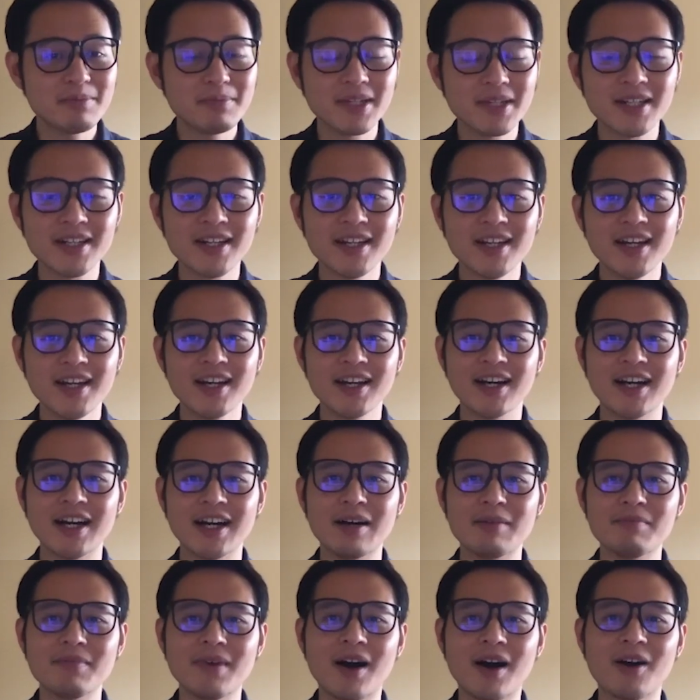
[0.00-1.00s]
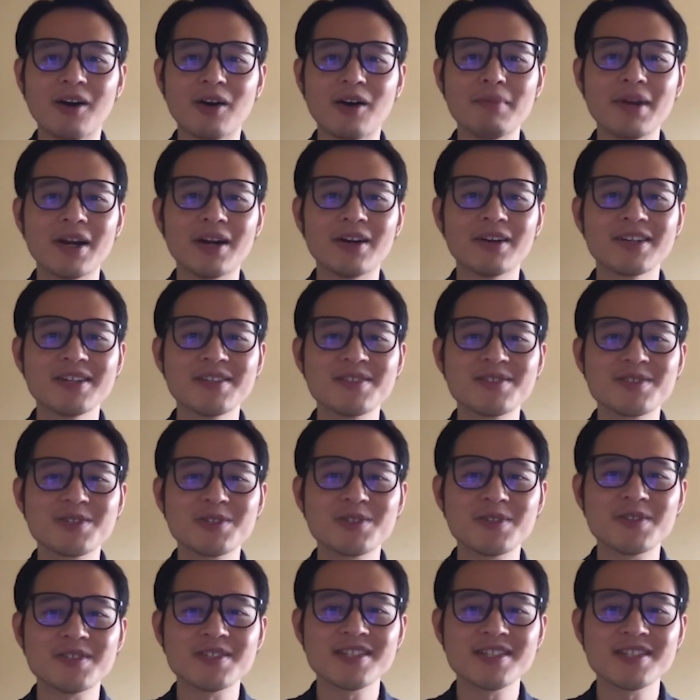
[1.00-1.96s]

but our American students